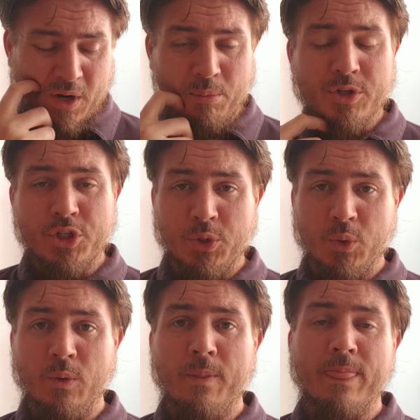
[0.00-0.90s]
number
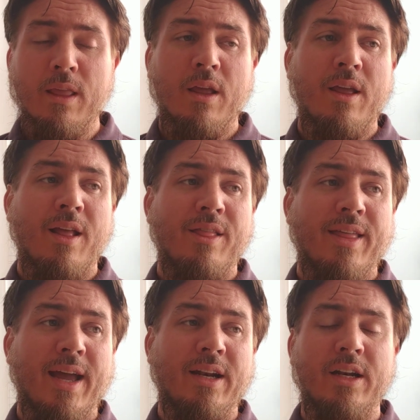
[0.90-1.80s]
two,
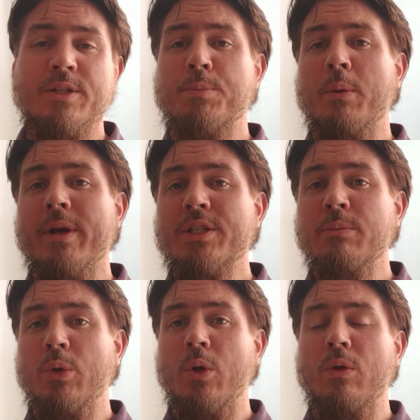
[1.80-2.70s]
then it is
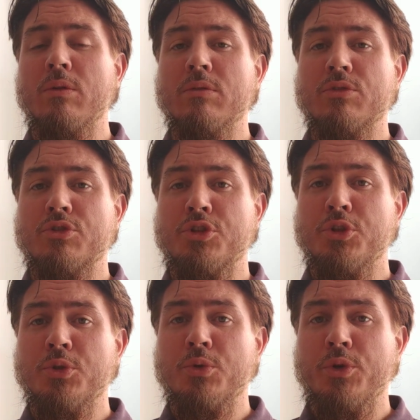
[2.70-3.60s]
permissible
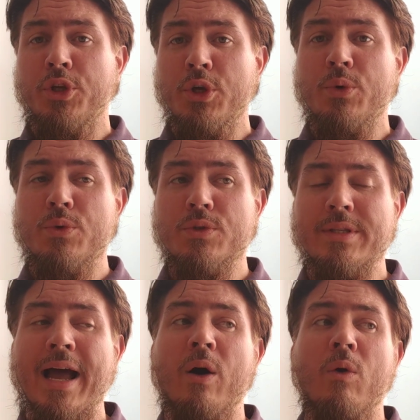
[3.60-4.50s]
to use.
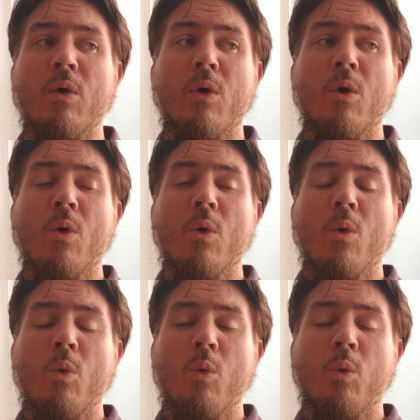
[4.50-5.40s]
Now,
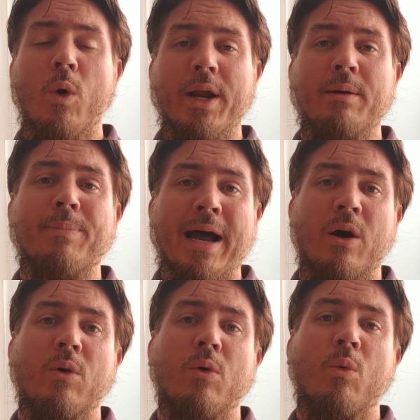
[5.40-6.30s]
what
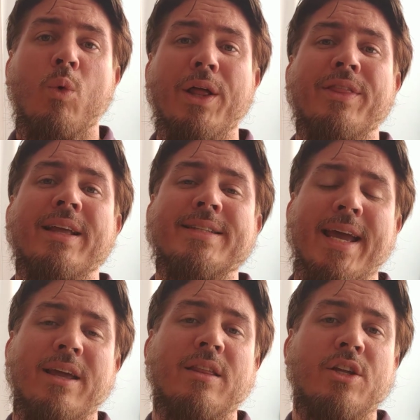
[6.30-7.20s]
about what they
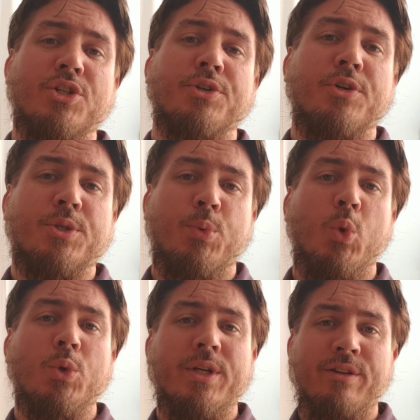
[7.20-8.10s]
take the insurance
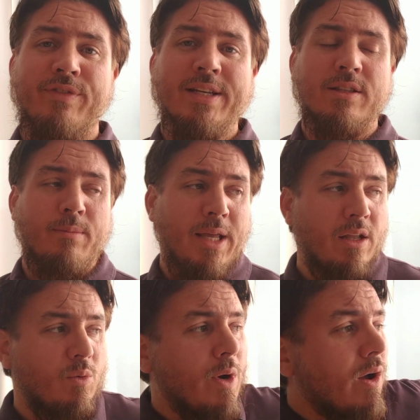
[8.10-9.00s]
pools and invest them
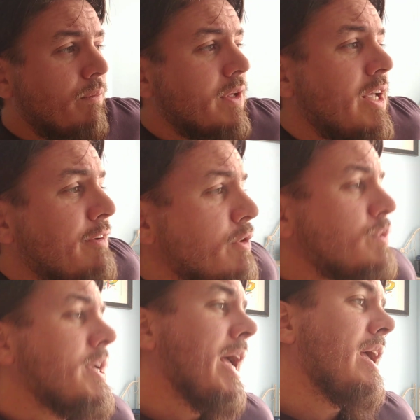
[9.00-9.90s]
in? Well, if you
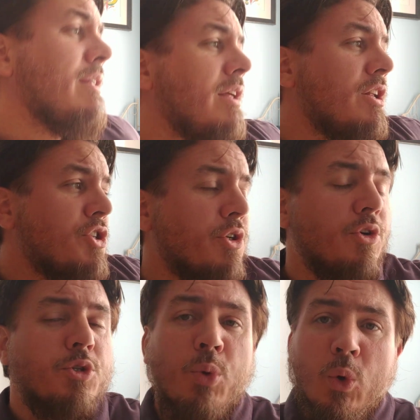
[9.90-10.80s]
take the
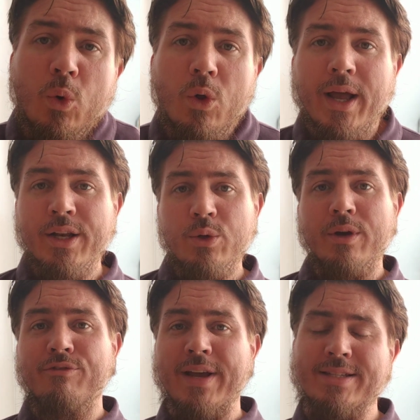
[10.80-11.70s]
insurance pool and you
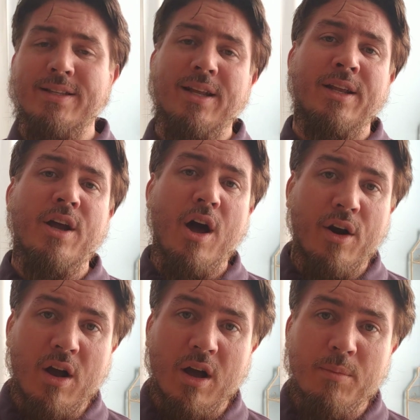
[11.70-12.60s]
invest it in
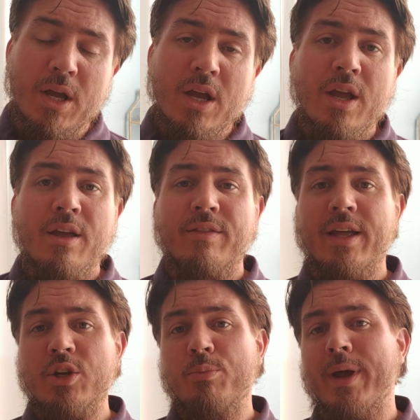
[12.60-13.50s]
haram,
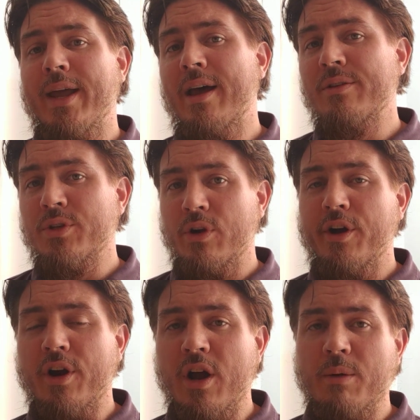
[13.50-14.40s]
then your payouts are
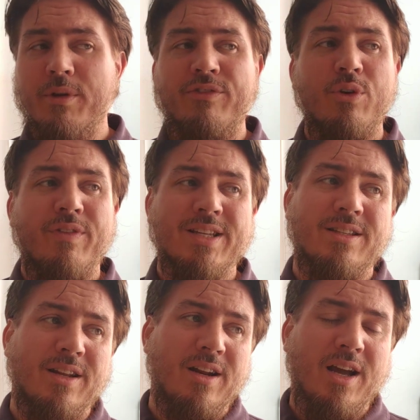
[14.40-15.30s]
haram. If you
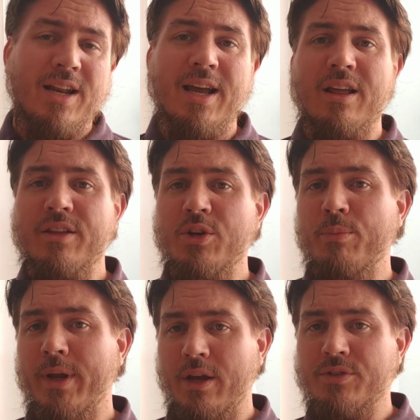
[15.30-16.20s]
invested in halal, then your
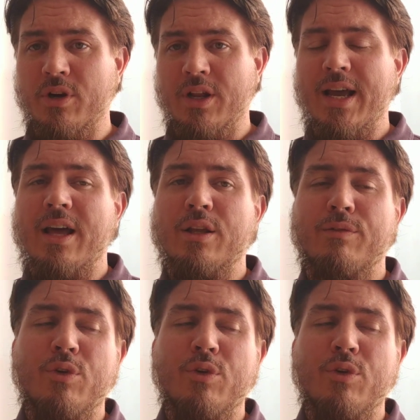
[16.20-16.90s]
payouts are halal.